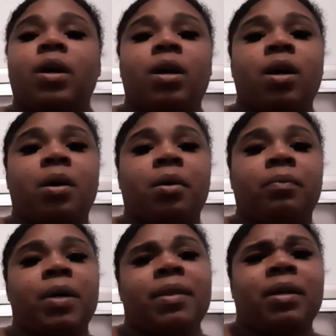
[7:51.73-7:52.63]

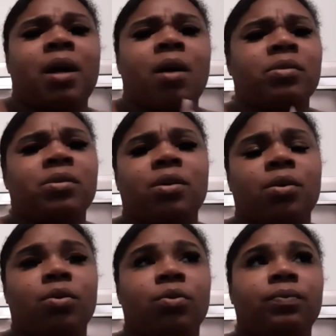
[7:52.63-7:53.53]
And then
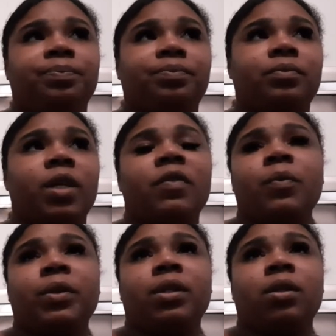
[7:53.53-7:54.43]
also,
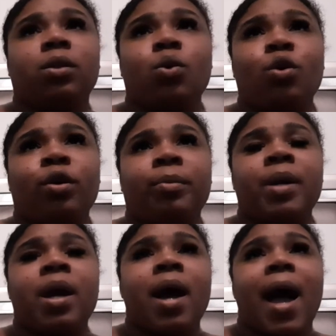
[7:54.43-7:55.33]
even with an alarm,
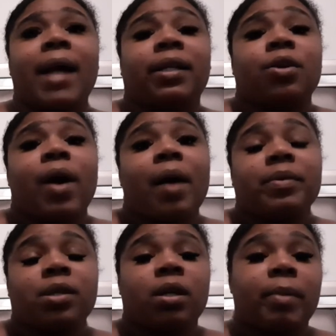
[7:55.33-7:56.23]
I didn't know how it
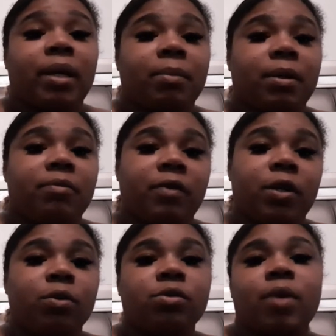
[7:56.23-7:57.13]
was going to make me
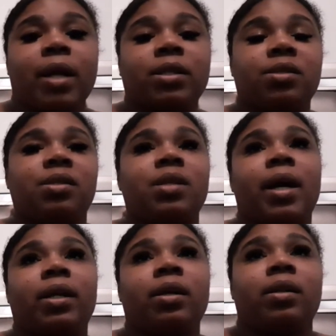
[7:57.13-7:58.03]
feel, so I just
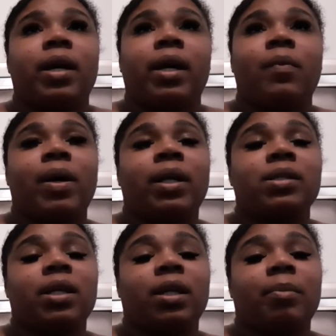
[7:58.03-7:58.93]
decided, hey, why not
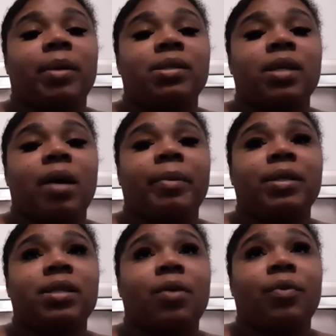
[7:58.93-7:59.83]
take it at bedtime?
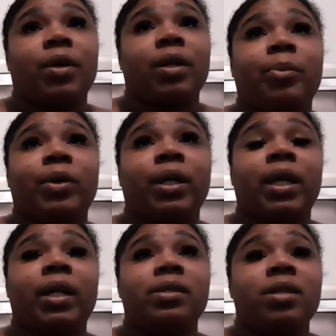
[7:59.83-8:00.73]
Because I read on it
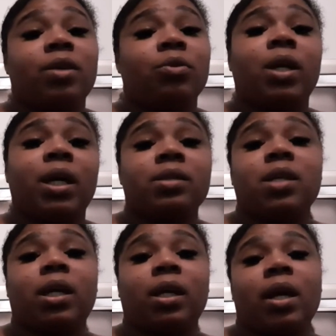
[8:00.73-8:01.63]
and it said you can
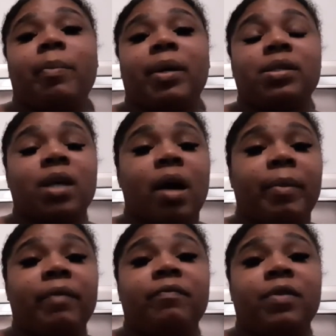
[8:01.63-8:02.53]
take it at bedtime
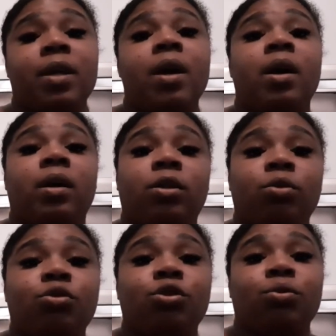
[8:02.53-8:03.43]
if
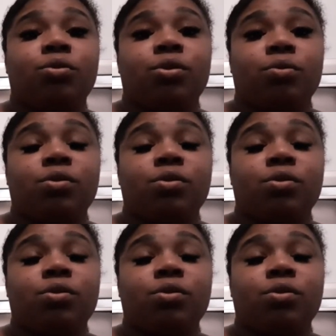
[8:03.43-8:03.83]
you choose to.